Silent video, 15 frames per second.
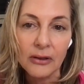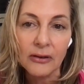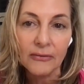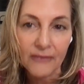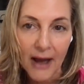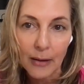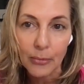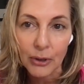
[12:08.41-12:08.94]
the
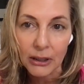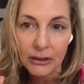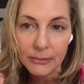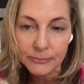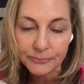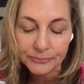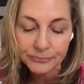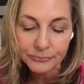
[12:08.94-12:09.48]
fabric.
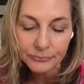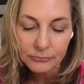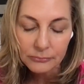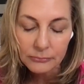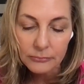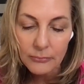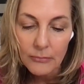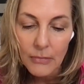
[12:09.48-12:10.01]

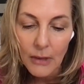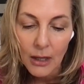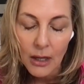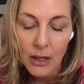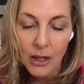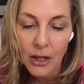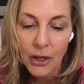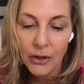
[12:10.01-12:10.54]

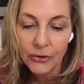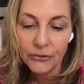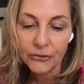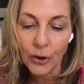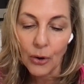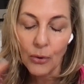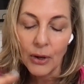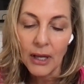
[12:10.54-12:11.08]

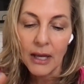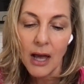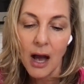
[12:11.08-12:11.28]
So,